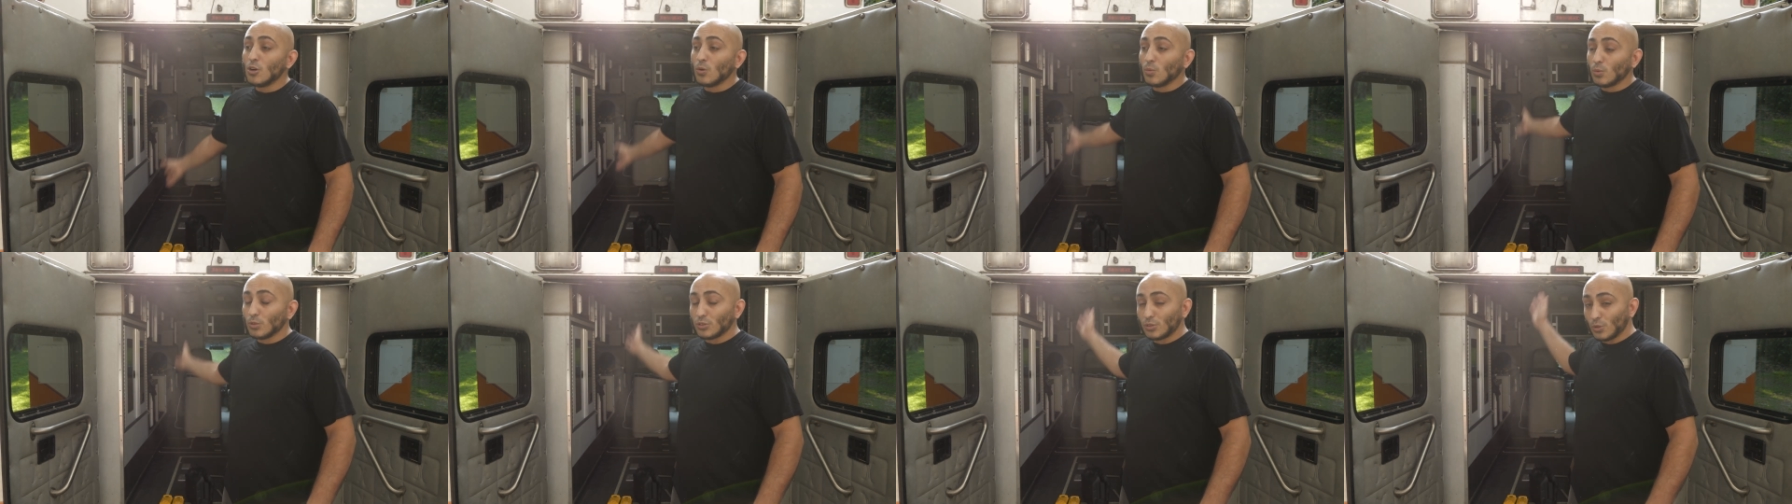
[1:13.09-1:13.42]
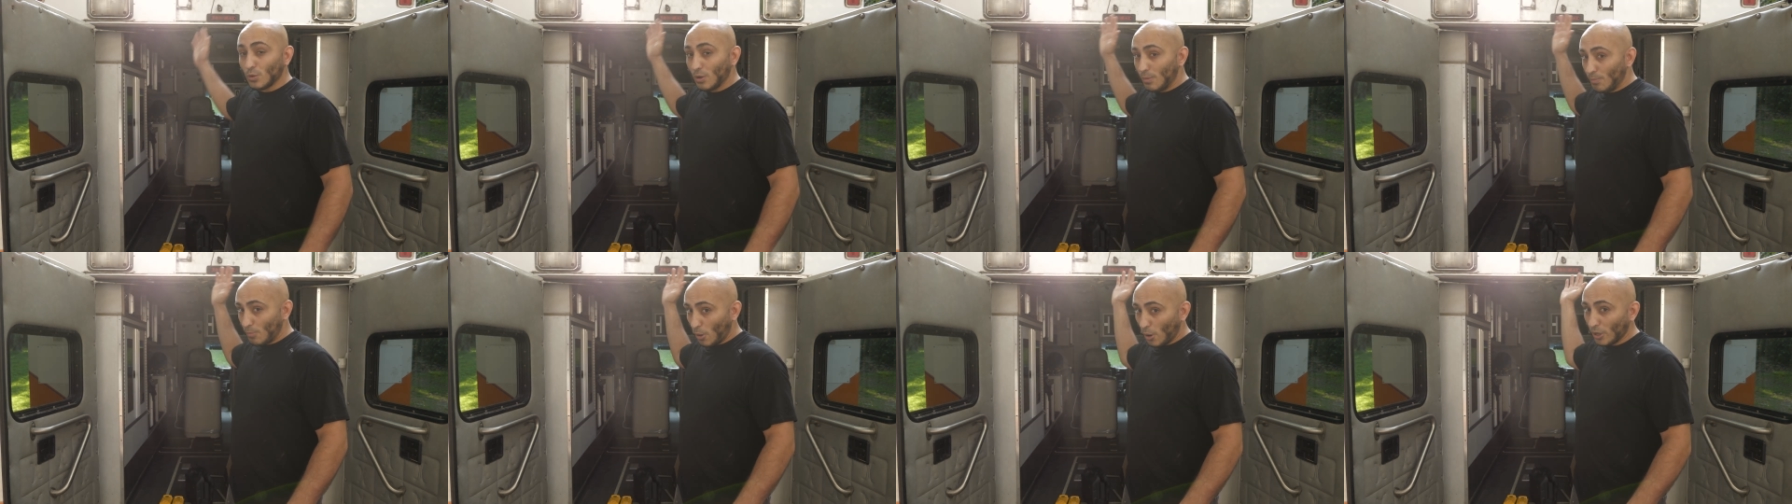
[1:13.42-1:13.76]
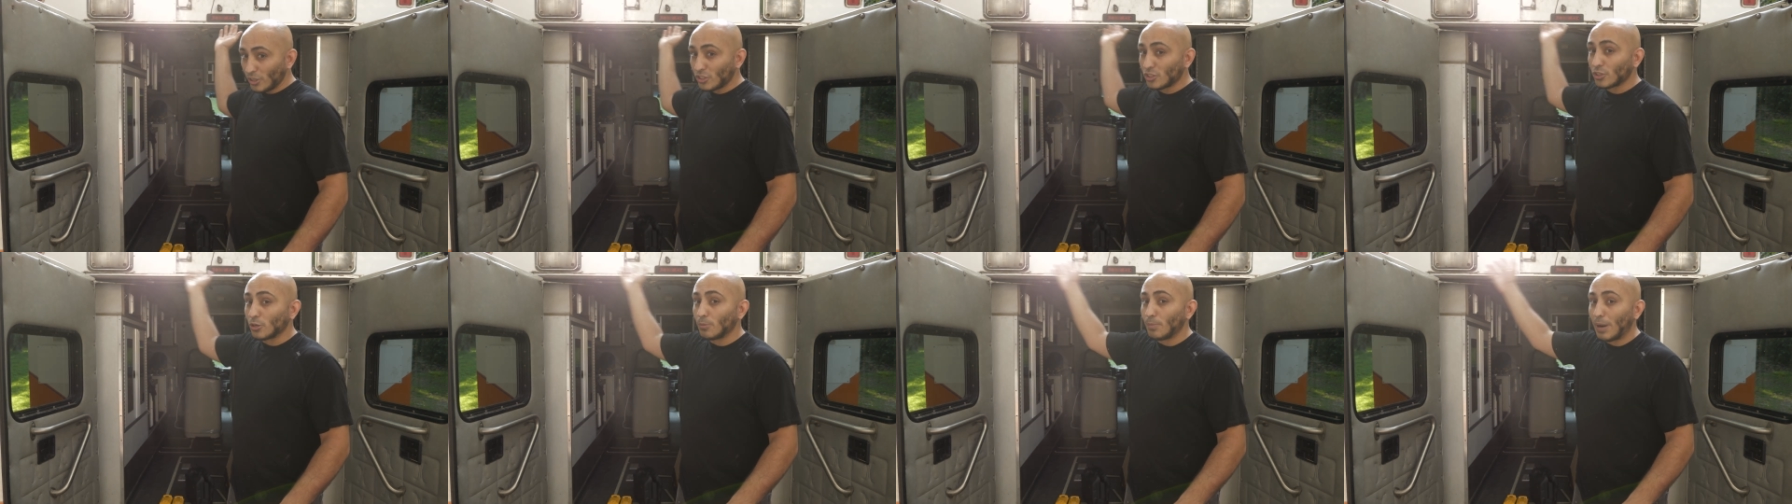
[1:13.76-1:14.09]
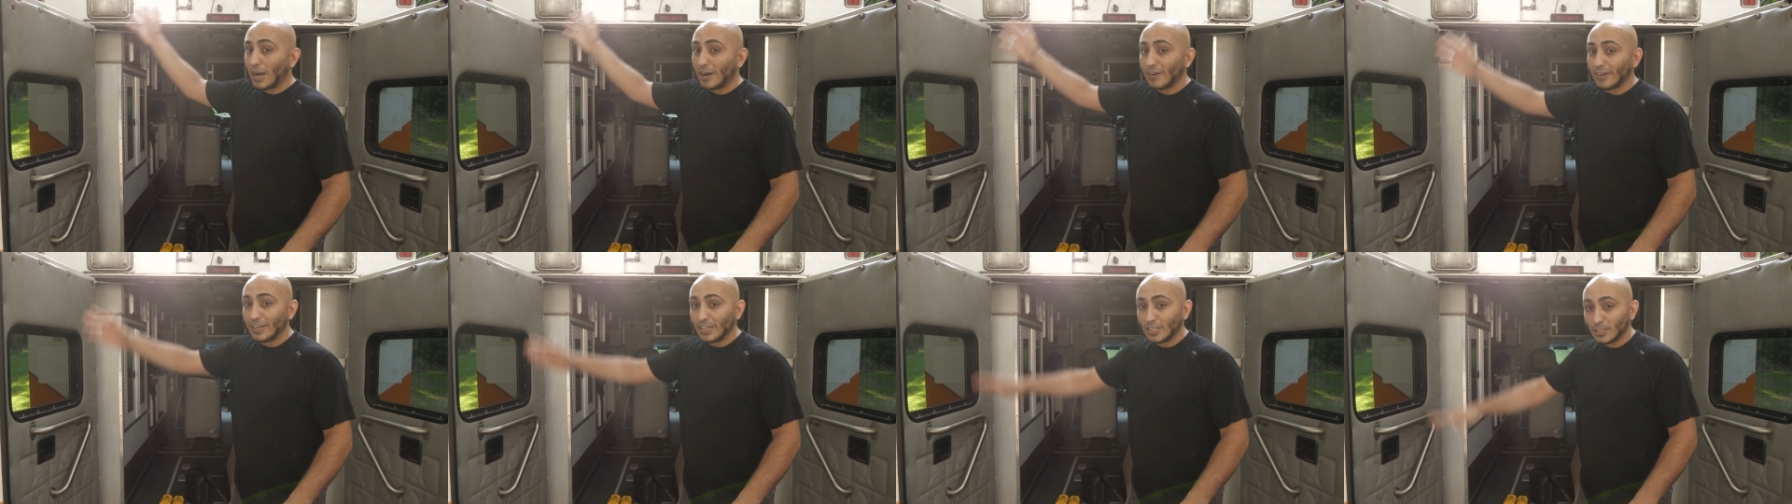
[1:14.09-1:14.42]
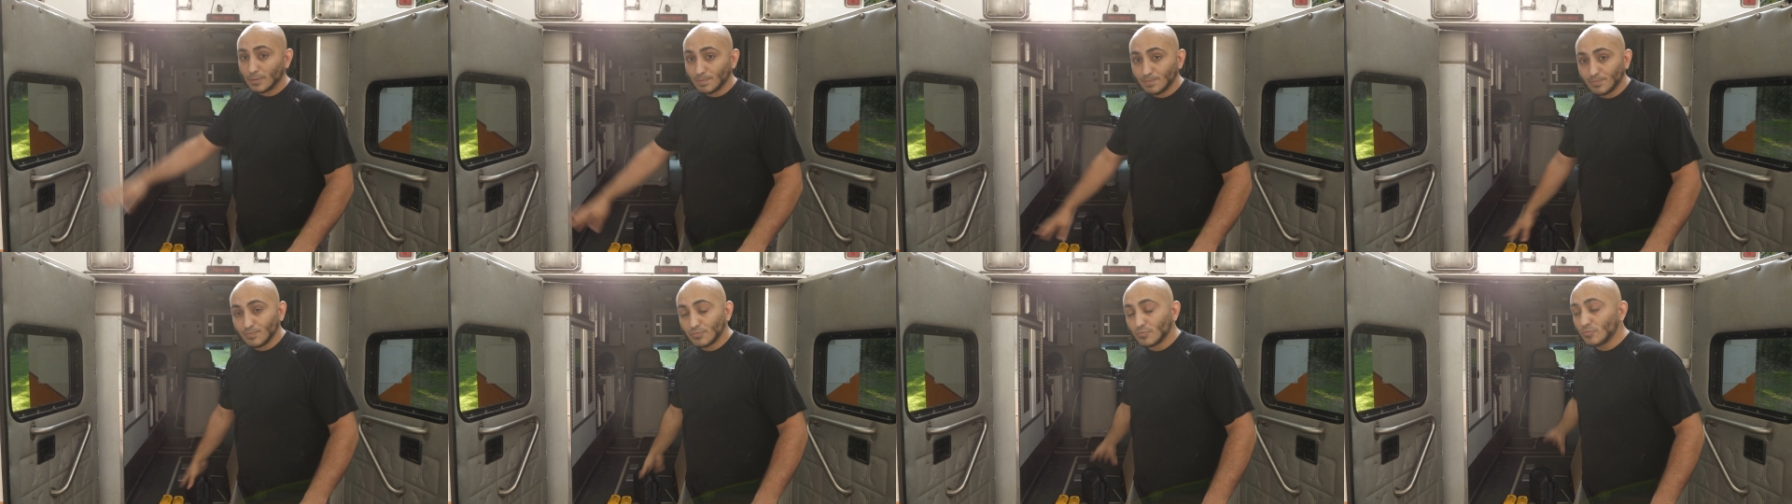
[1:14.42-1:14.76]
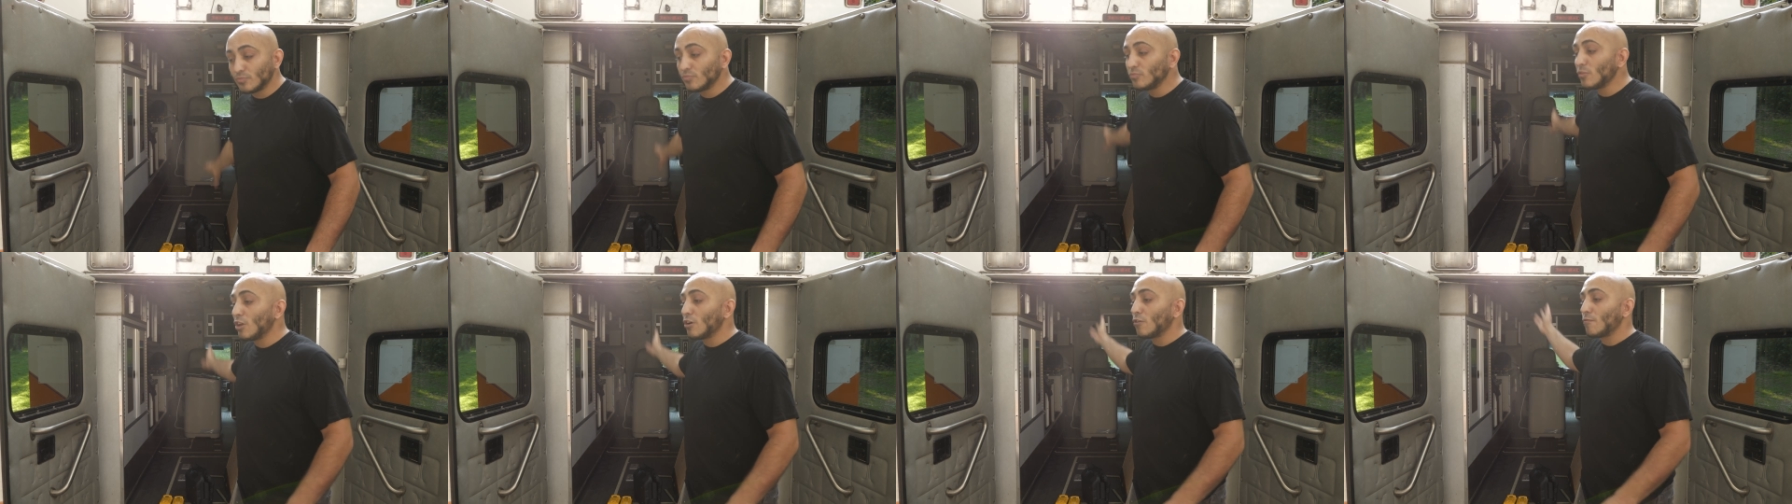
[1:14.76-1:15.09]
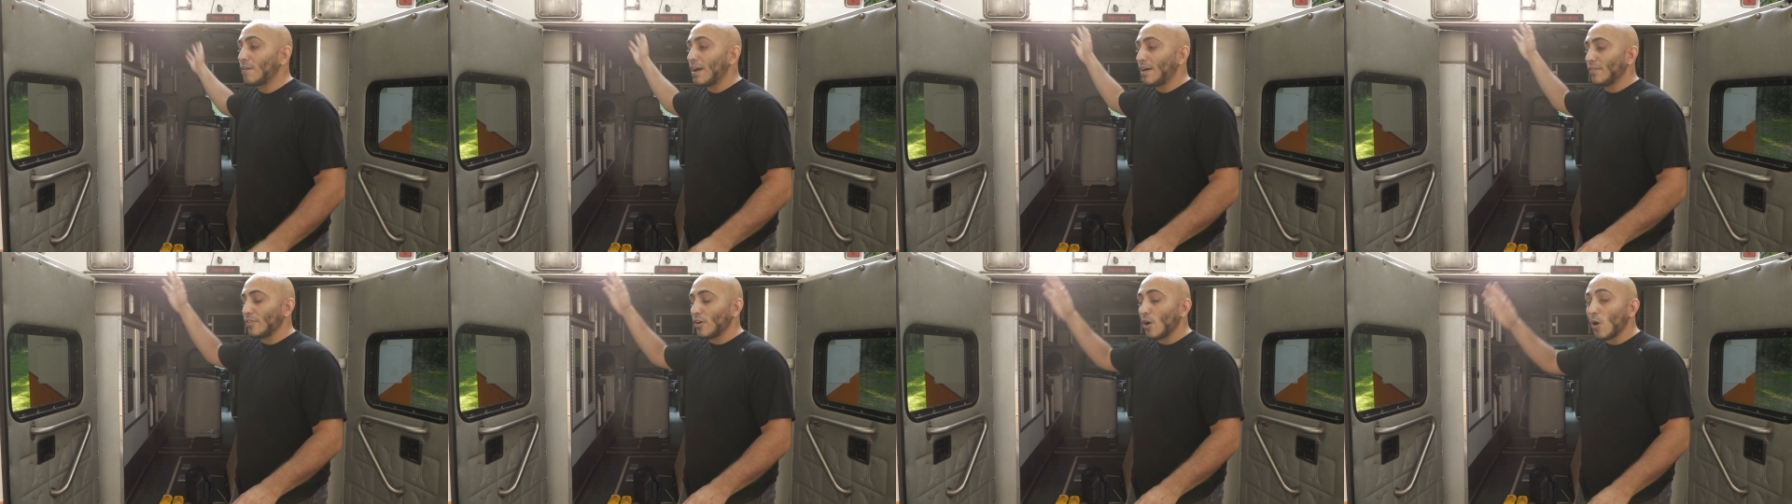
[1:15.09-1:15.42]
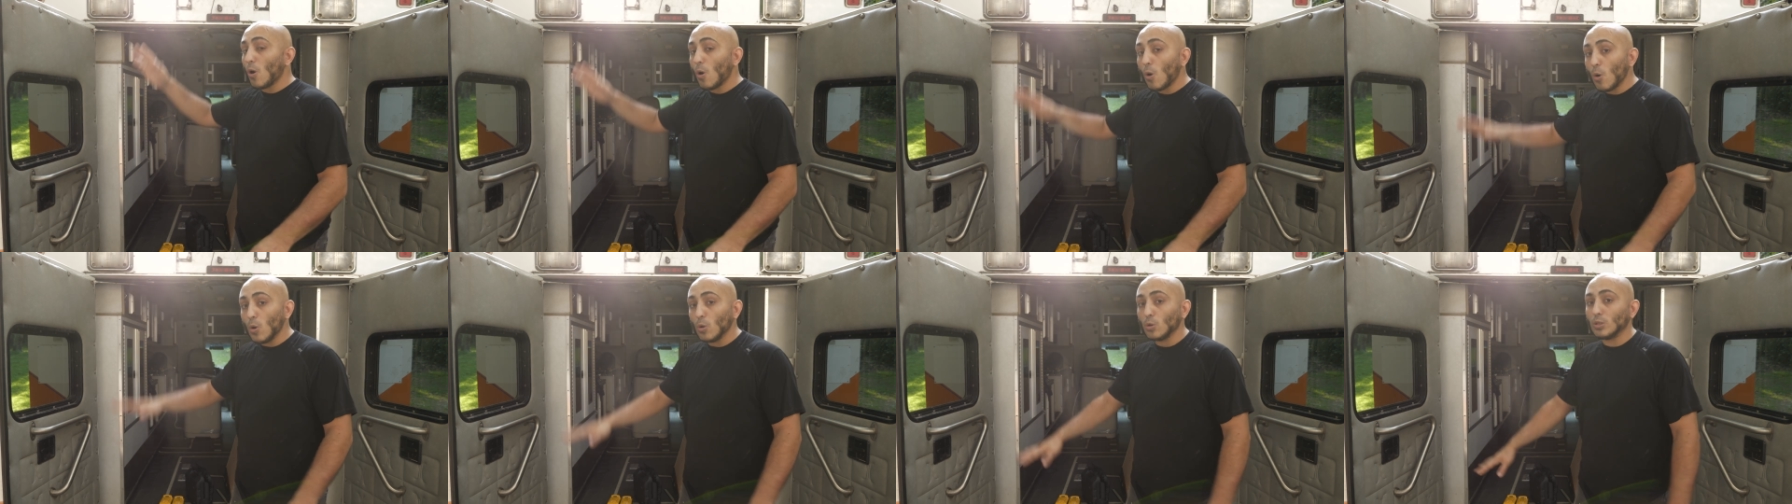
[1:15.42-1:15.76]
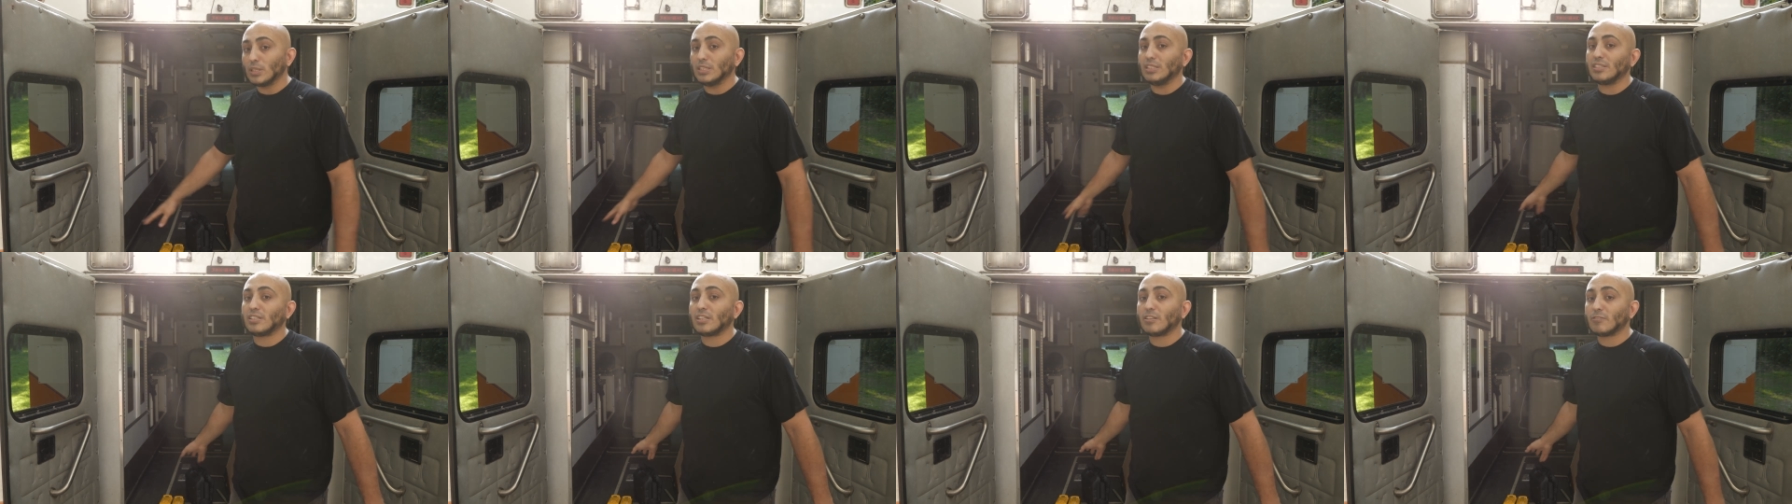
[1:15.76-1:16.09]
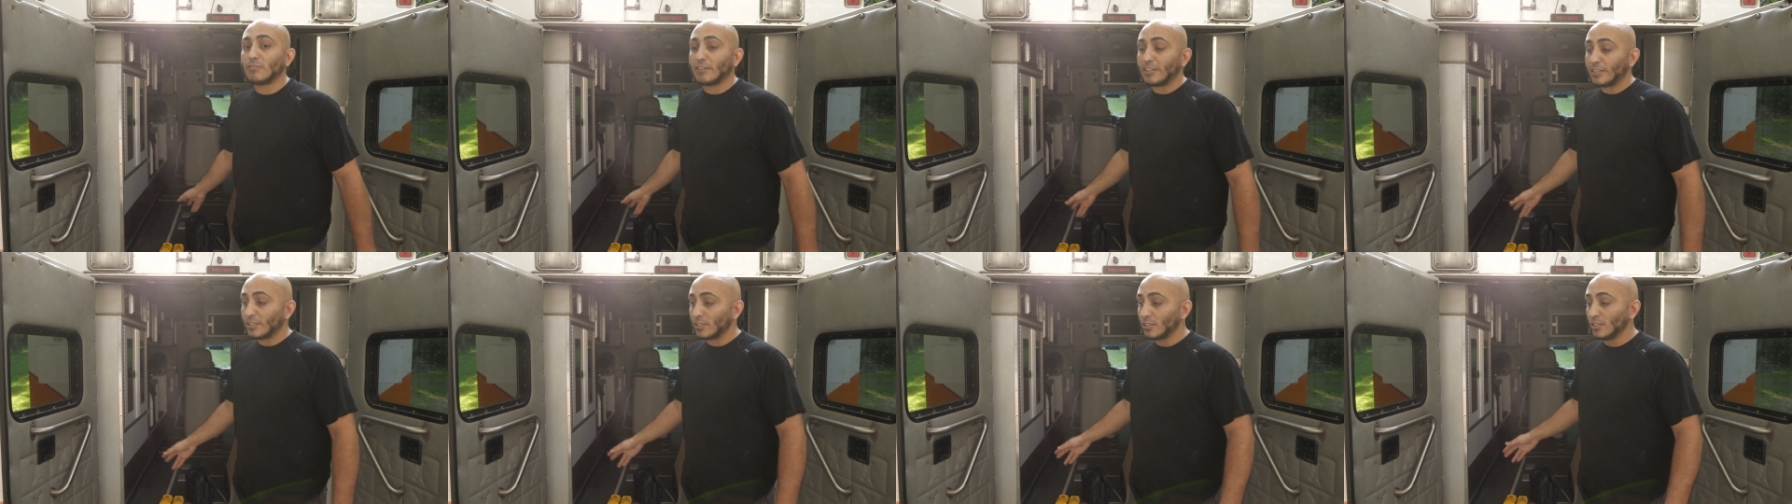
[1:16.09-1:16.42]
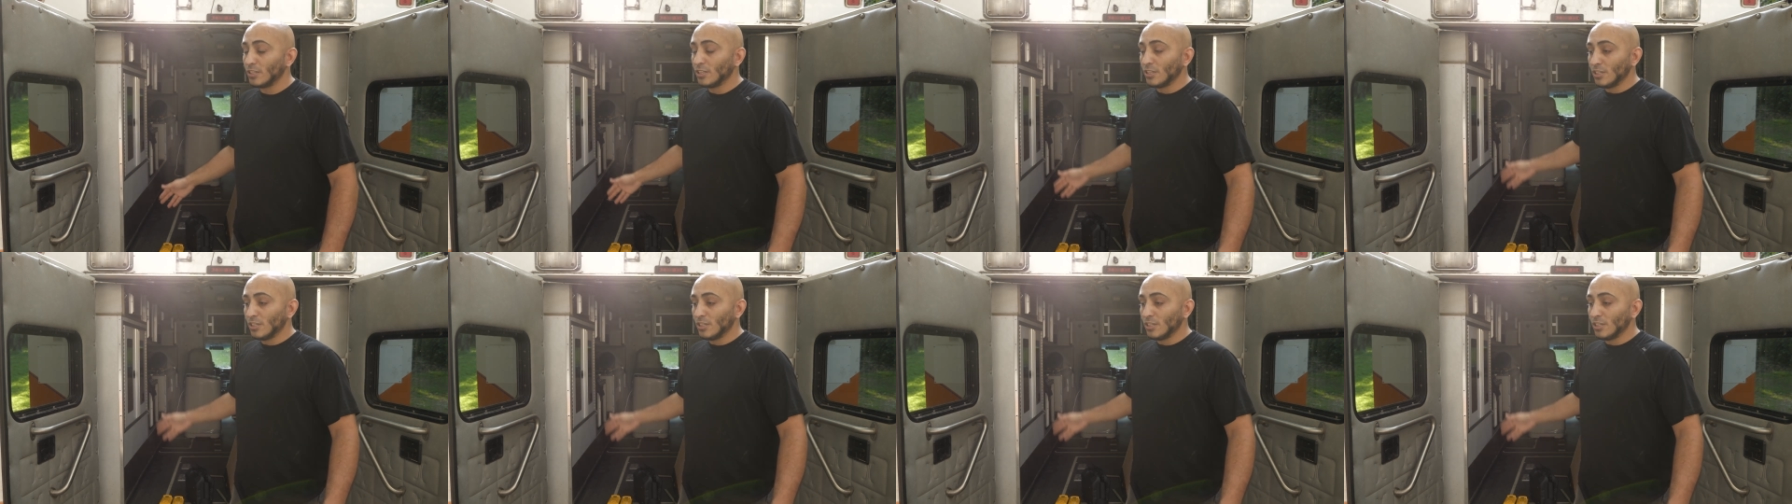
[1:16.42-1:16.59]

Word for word: we'll do a moisture barrier around the whole interior.